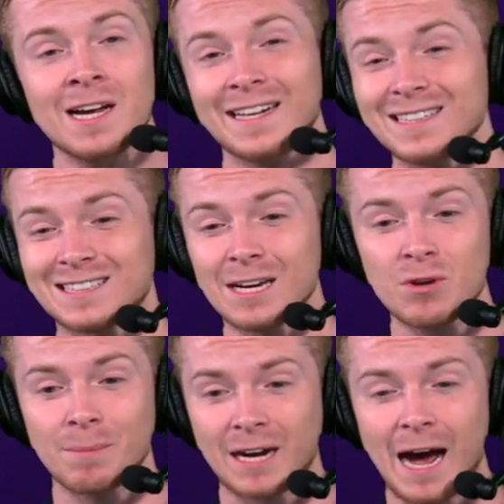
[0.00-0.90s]
And then same
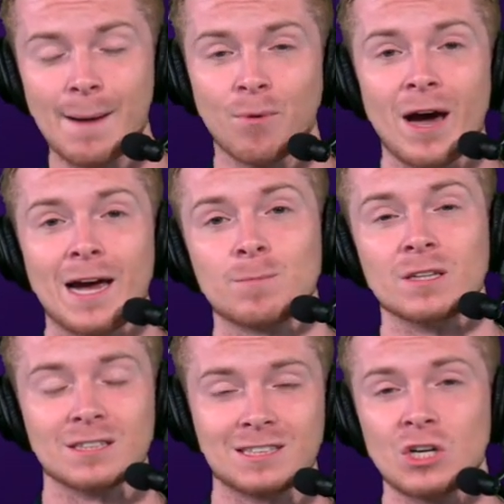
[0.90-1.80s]
with Mekhi
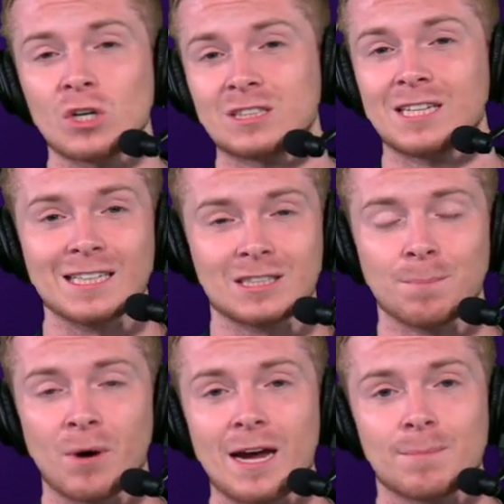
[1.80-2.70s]
Blackman. The Seahawks tested
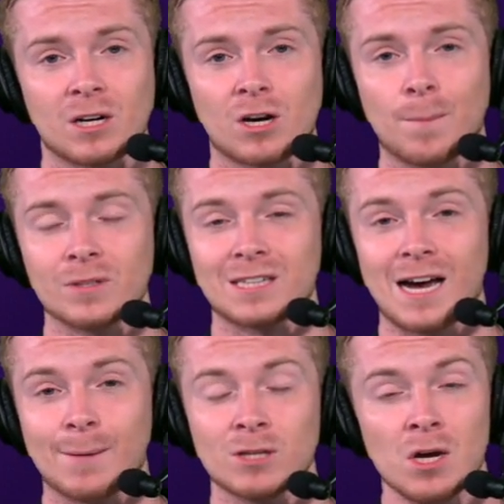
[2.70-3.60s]
Blackman a couple of
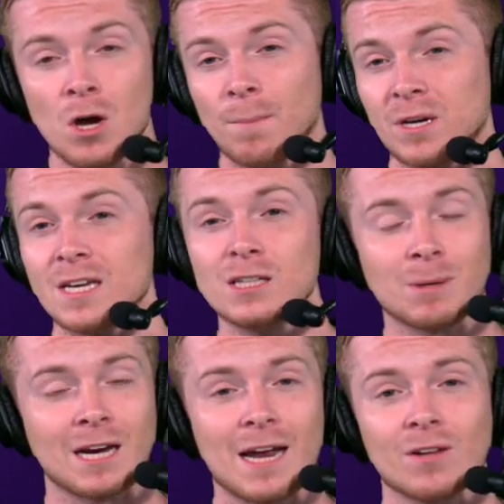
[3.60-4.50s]
times, but he's
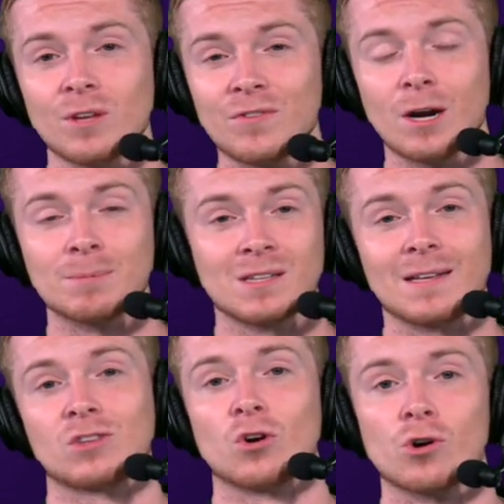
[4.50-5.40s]
been kind of living up to
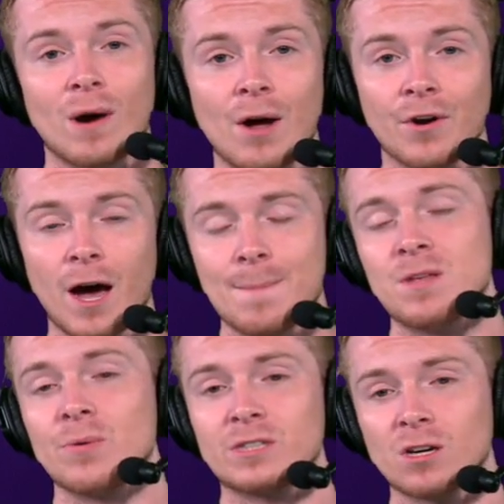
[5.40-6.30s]
that third-round hype
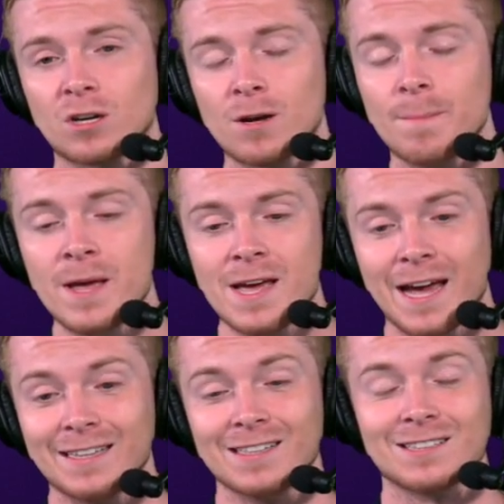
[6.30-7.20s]
that we took him
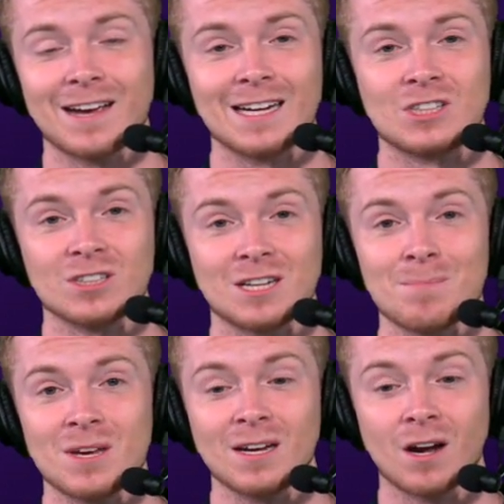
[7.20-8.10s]
in this last year's
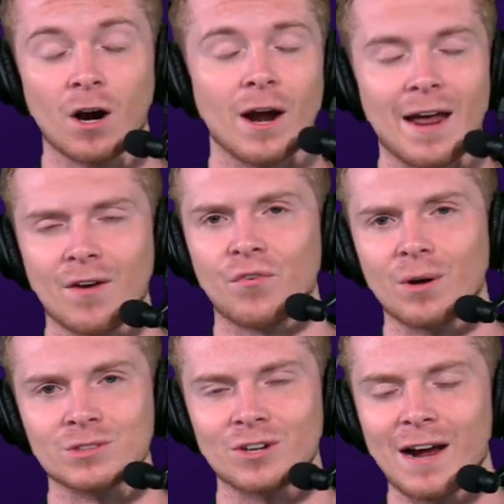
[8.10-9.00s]
NBA or
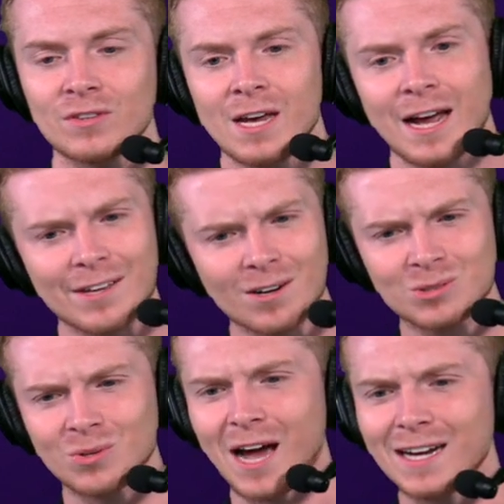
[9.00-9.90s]
NFL draft. And then
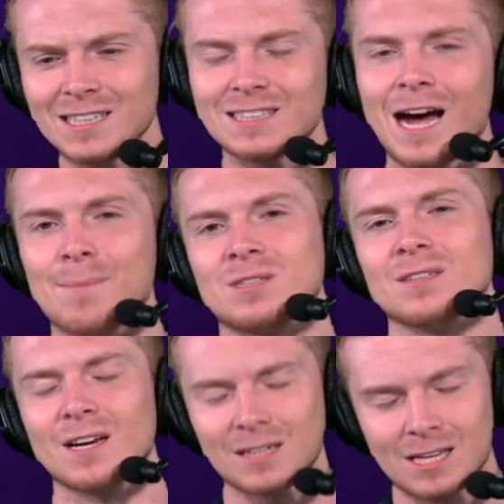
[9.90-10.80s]
also Najee Thompson.
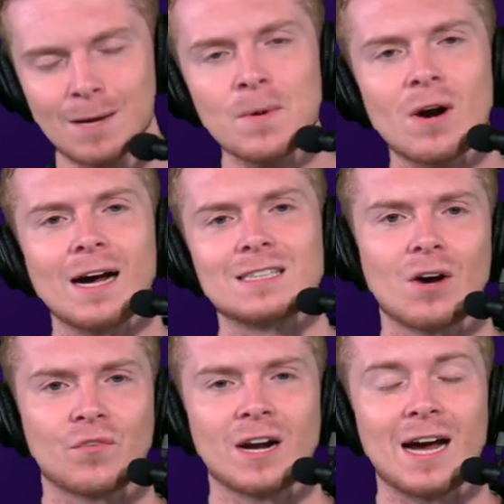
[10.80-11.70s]
Like, keep your eyes
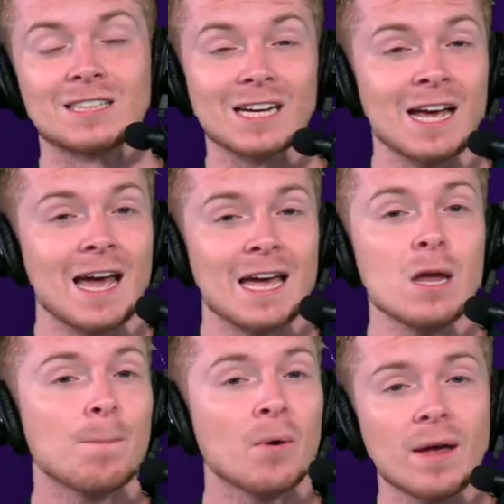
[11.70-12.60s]
out for Najee.
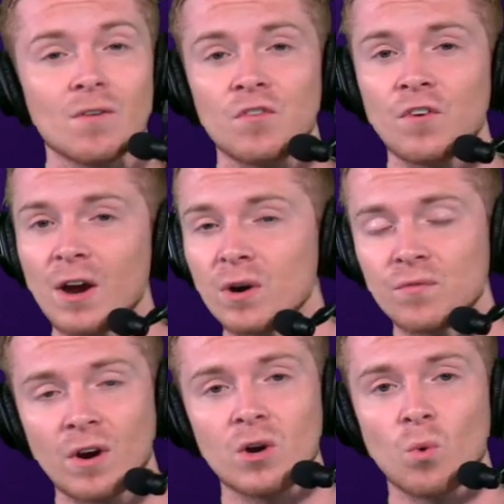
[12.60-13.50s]
He played very,
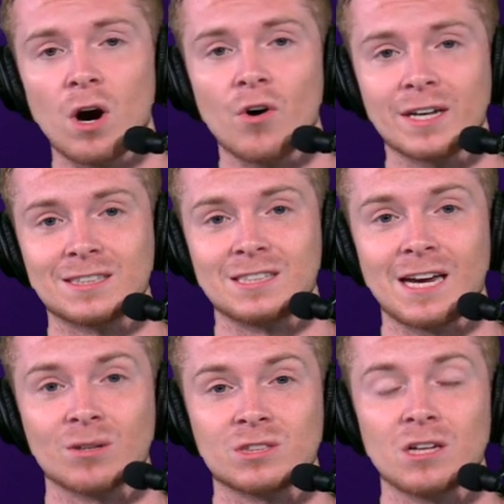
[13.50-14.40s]
very well against
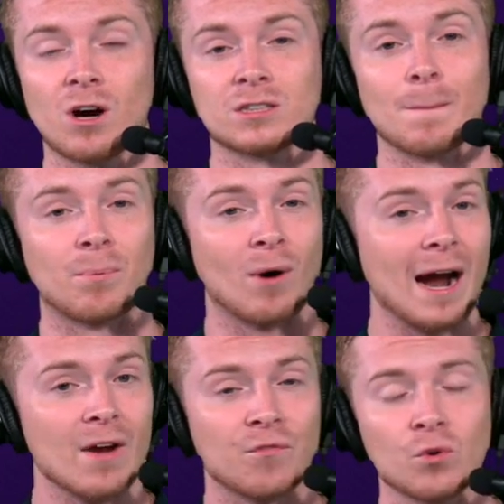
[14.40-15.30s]
Seattle Seahawks, and
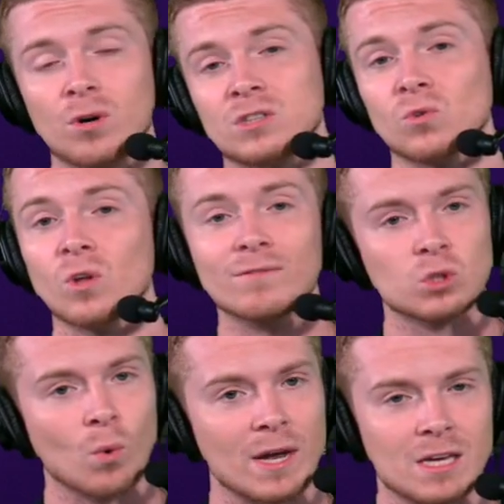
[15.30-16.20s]
Brian Flores loves
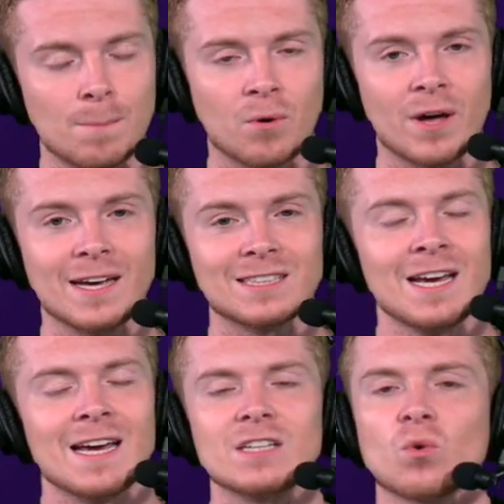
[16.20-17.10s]
the way he plays.
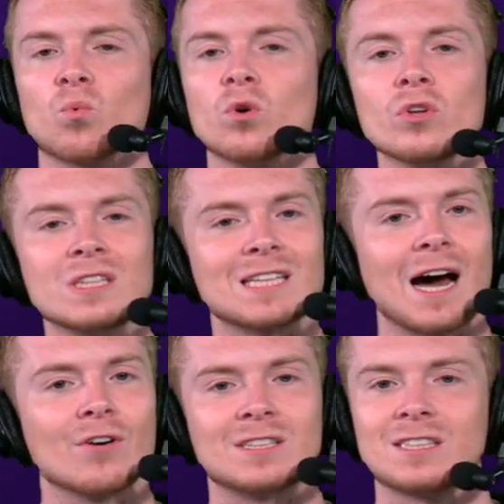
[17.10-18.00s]
He's a really
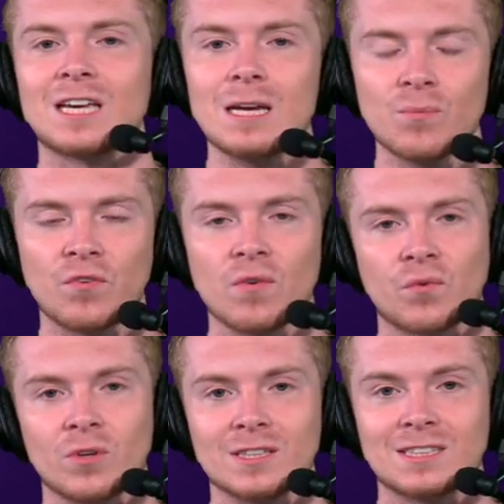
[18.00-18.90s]
solid scheme fit
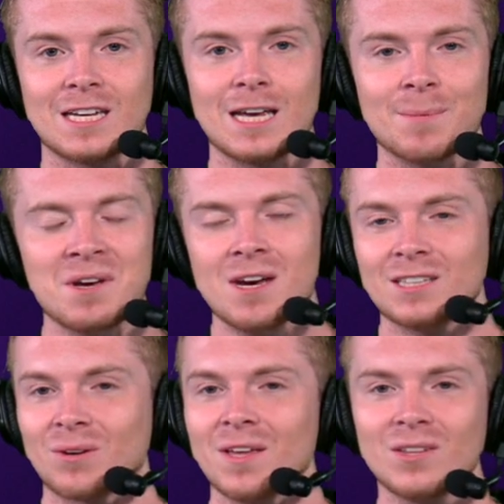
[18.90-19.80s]
for this team.
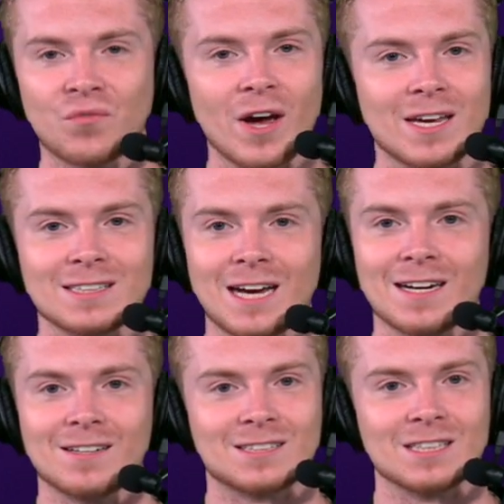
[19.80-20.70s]
So I think the Vikings got a
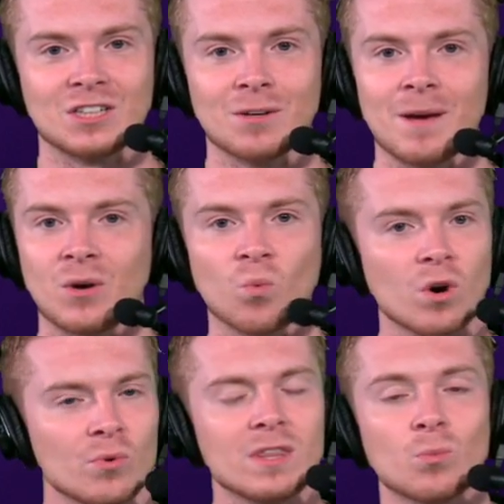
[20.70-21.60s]
decision to make.
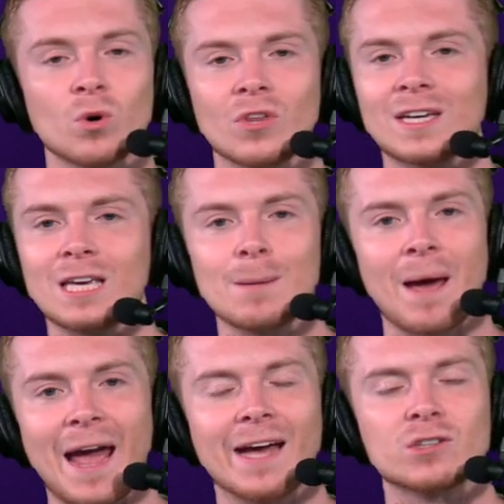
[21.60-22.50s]
Will they keep
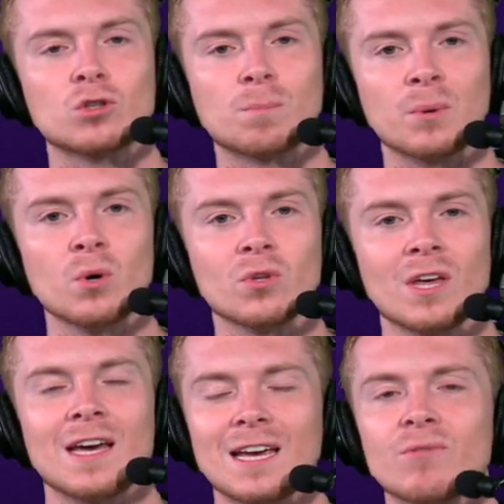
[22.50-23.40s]
Andrew Booth,
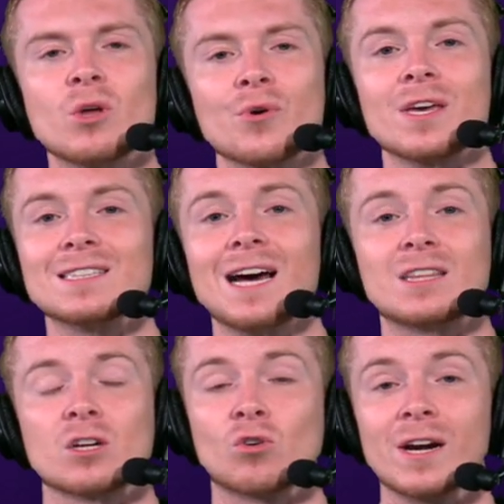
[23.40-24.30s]
even though he is not
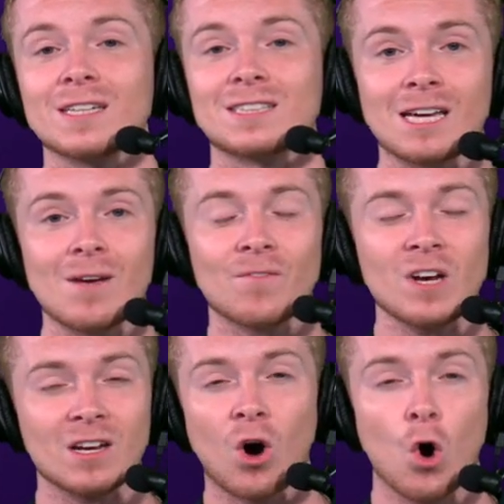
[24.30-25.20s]
the greatest scheme
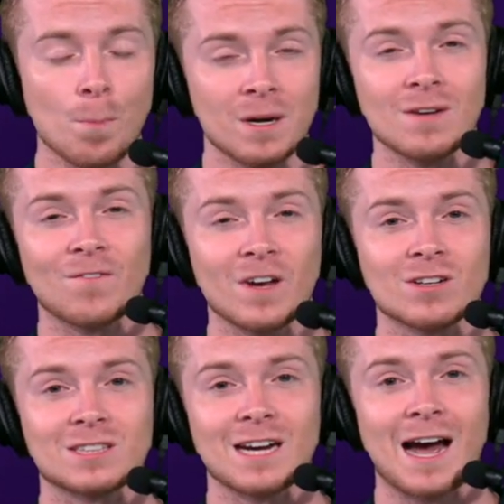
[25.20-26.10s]
fit, and hoping he
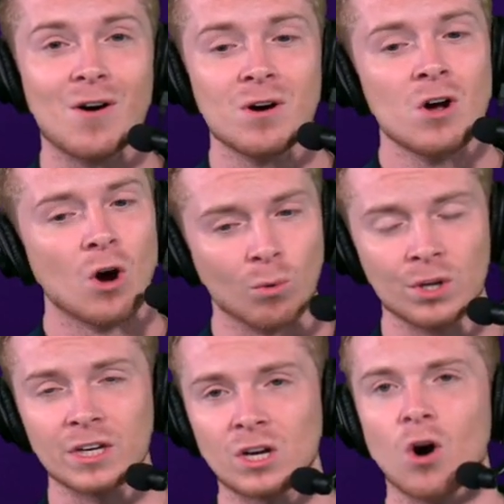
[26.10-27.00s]
figures it out, or will
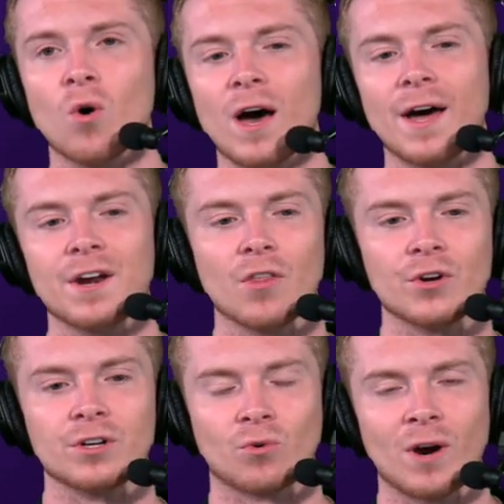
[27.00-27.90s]
they go
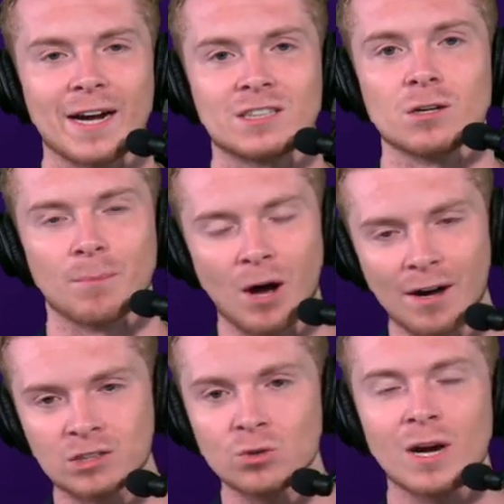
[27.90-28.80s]
another direction? But I'll
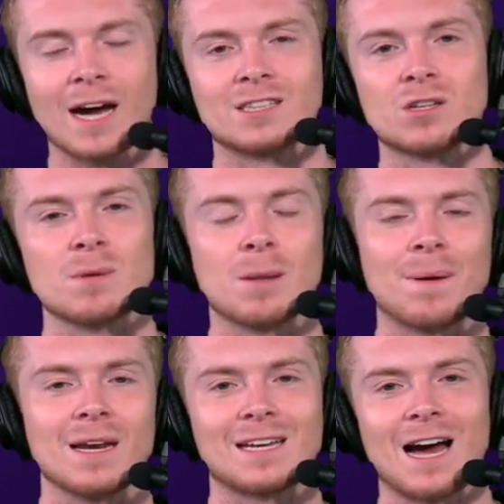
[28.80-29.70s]
ask you guys, this will be the
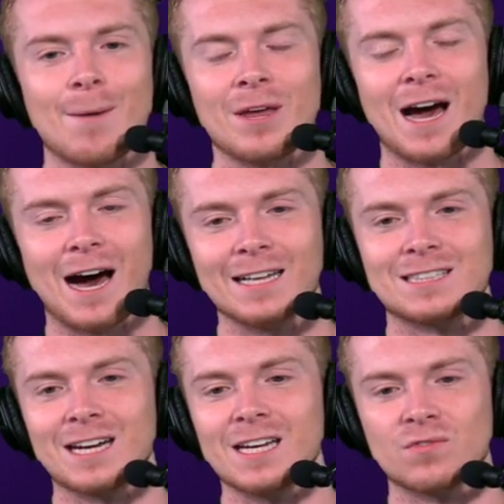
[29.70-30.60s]
pinned comment on
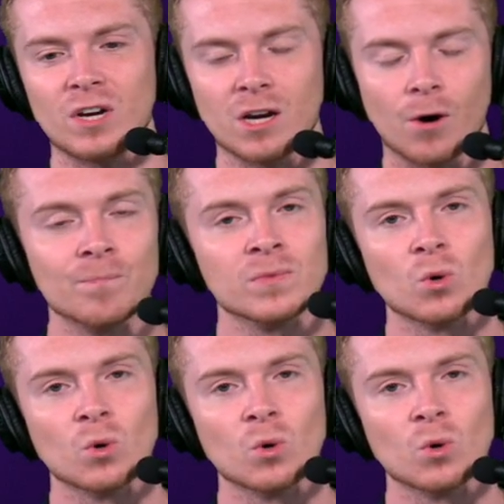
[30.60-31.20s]
today's video.